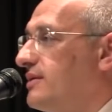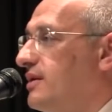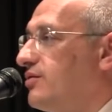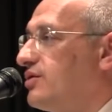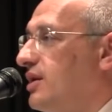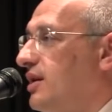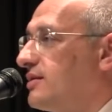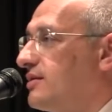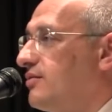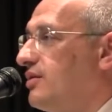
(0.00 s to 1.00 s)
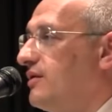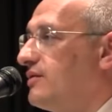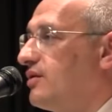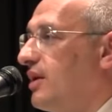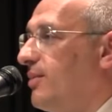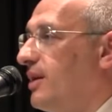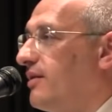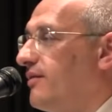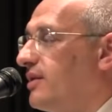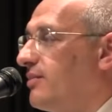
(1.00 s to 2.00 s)
They first
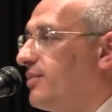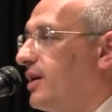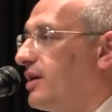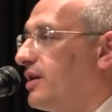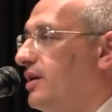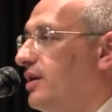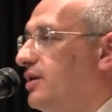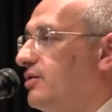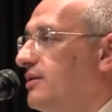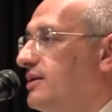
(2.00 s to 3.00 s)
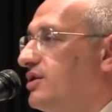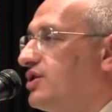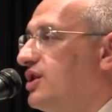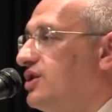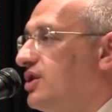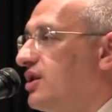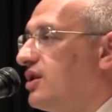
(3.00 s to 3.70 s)
have a fight, then they